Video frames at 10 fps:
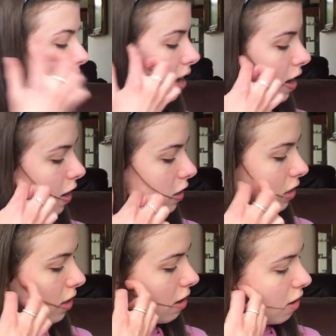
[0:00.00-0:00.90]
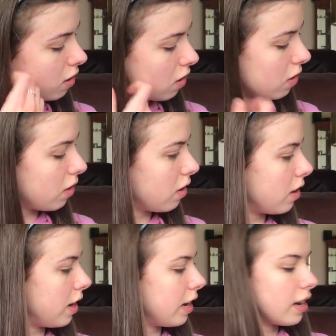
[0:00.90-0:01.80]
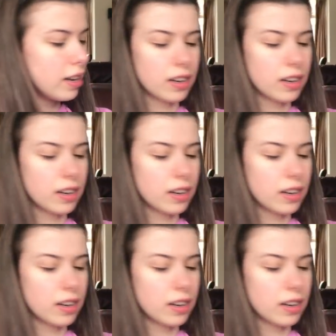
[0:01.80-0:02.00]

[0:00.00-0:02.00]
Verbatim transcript: And then I